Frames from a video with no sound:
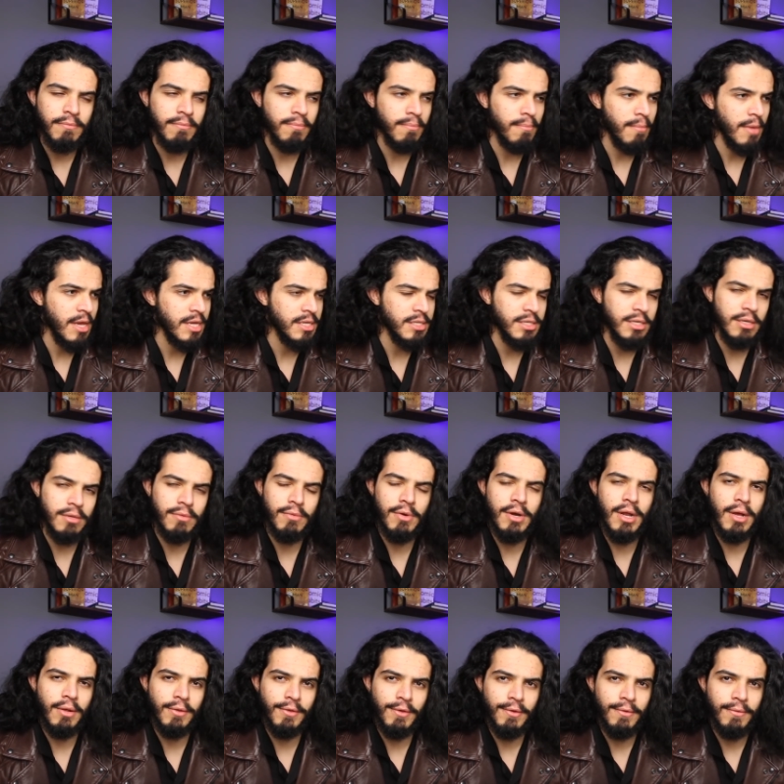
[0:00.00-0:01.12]
messi and
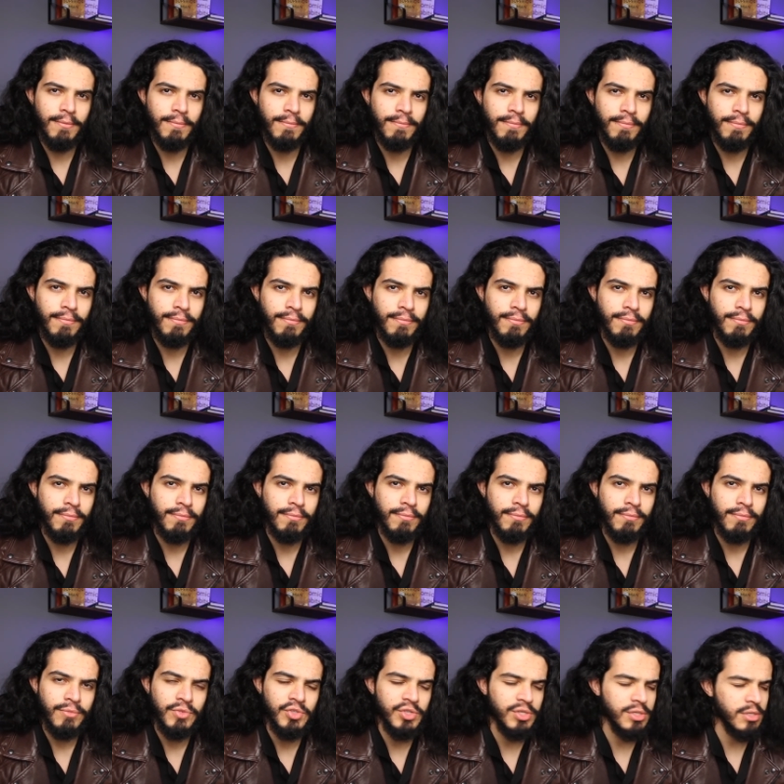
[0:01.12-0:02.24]
ronaldo
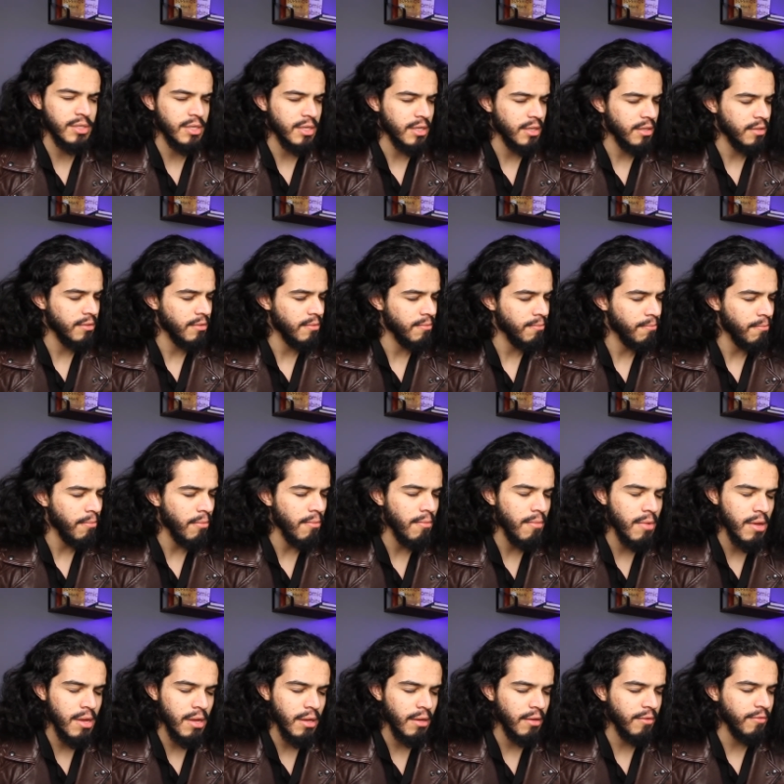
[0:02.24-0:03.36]
just
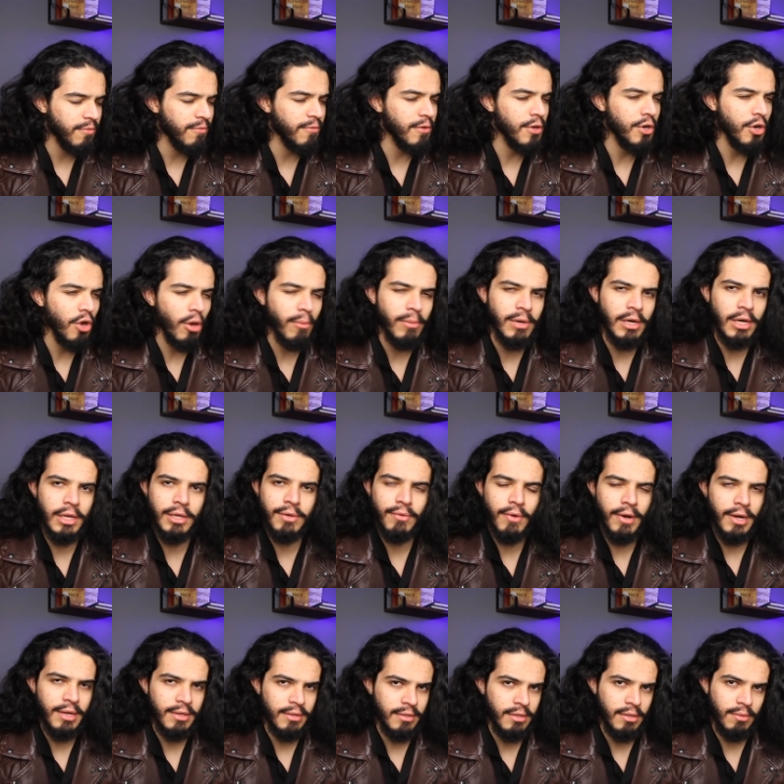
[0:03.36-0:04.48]
phenomenally
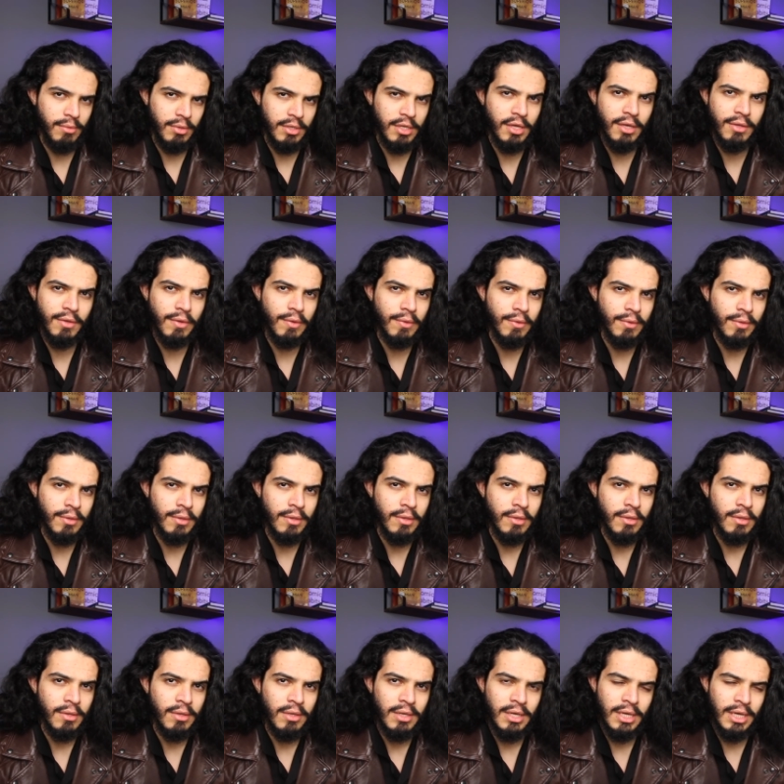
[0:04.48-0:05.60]
great at what they do
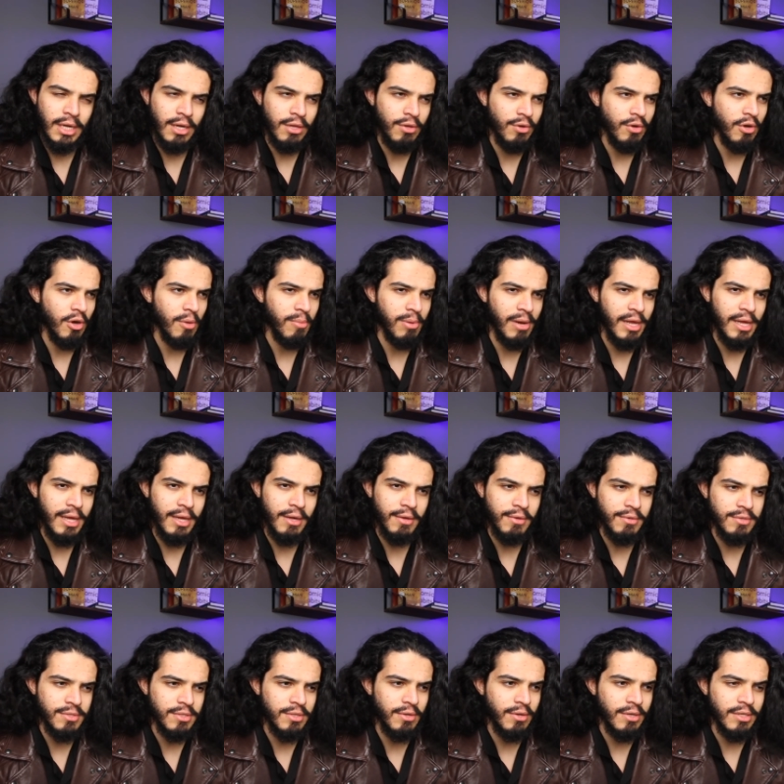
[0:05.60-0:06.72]
and then you've got a player
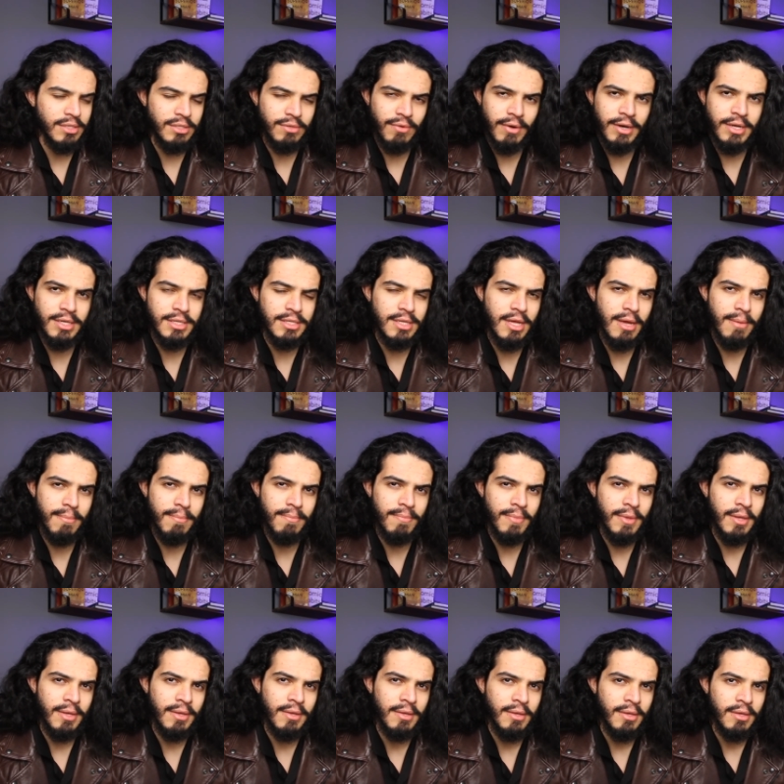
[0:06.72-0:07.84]
who's not as great as them
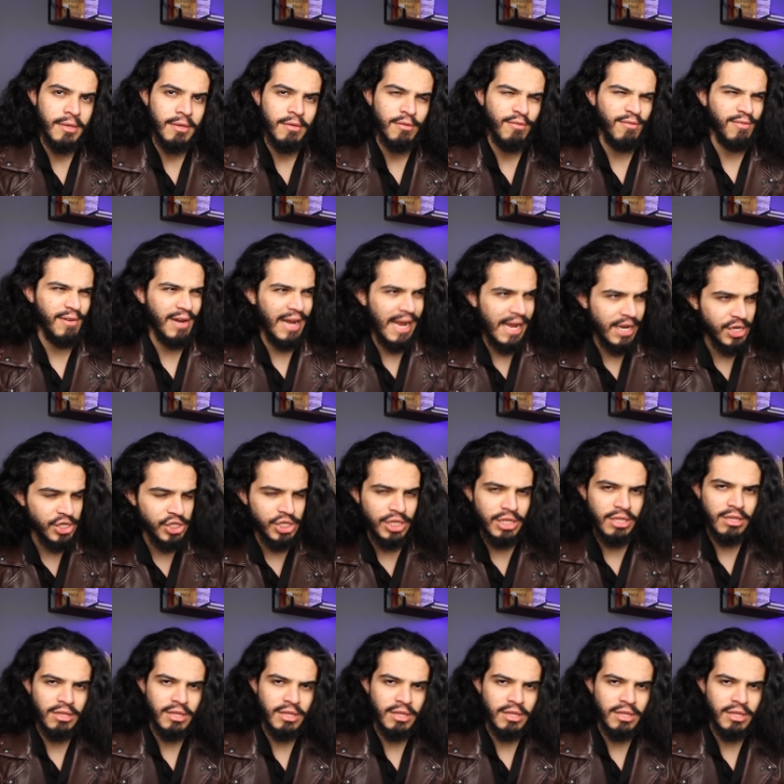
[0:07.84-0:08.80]
flashy